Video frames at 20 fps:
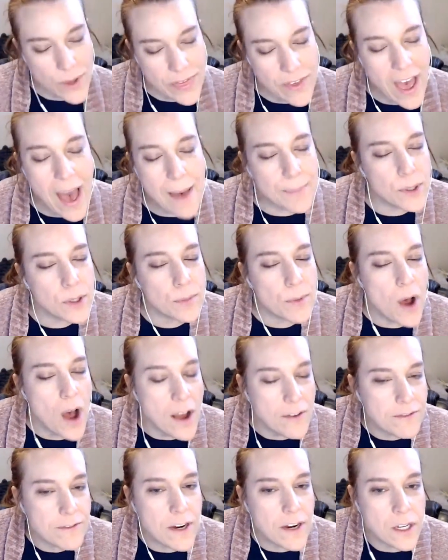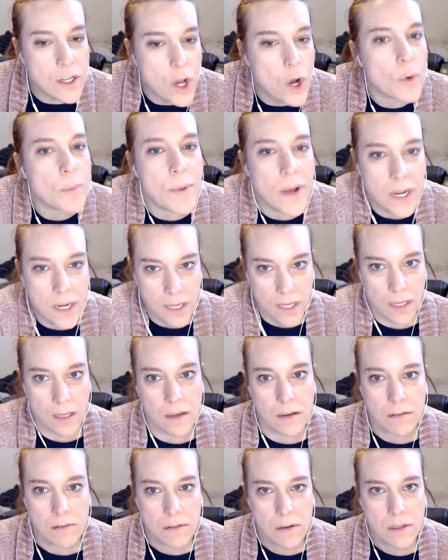Apple offering no
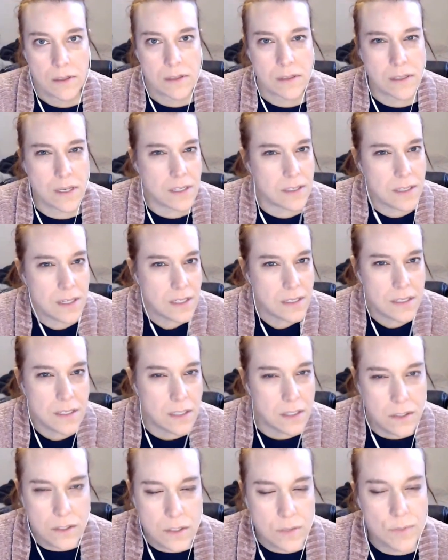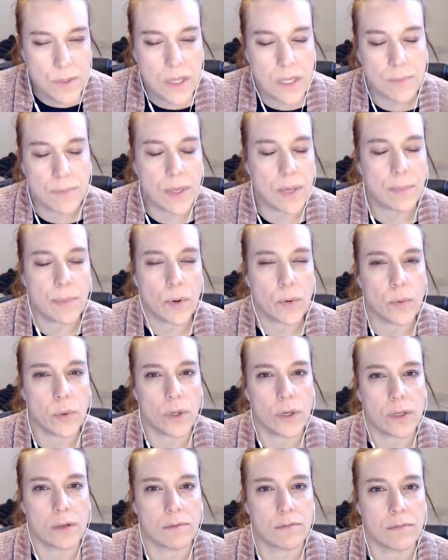money, doesn't it still just mean that people
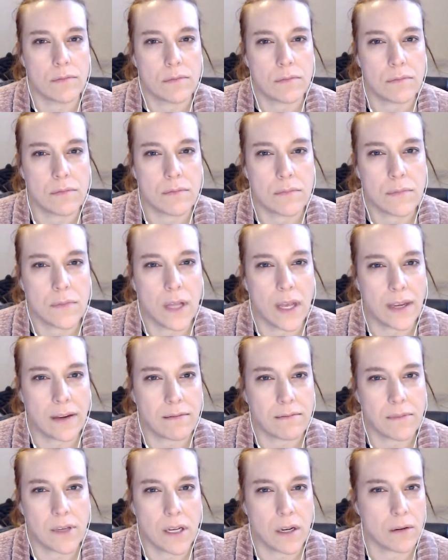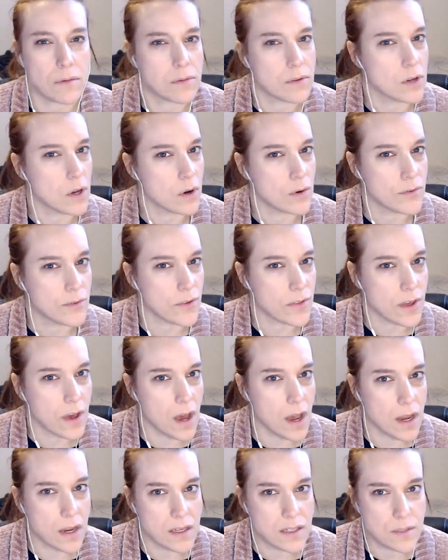would, go for the
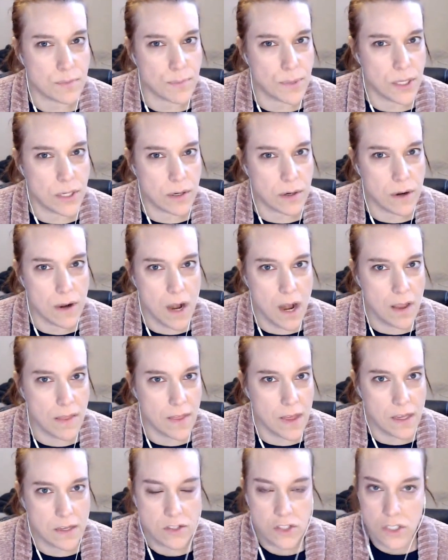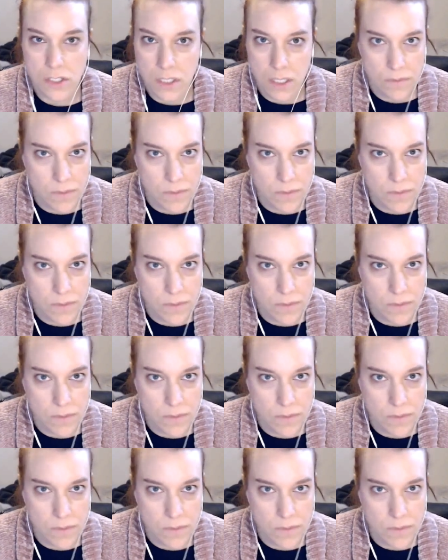highest bidder and then just give